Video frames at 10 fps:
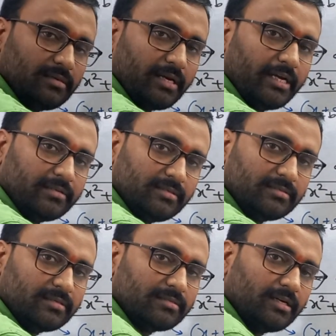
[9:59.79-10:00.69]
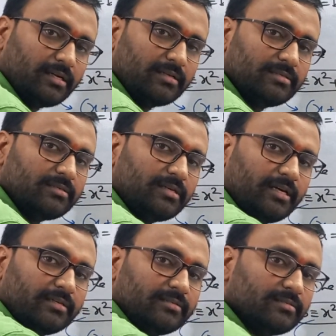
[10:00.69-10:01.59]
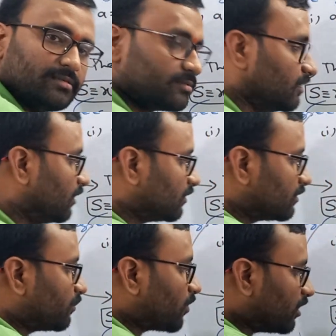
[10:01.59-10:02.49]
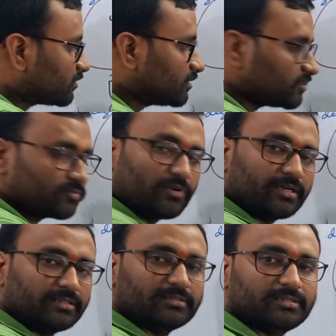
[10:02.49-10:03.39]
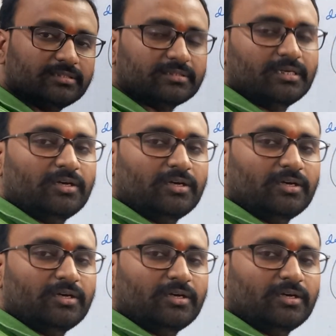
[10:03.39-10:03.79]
radius is this, center is this, radius is this. The process, what is this?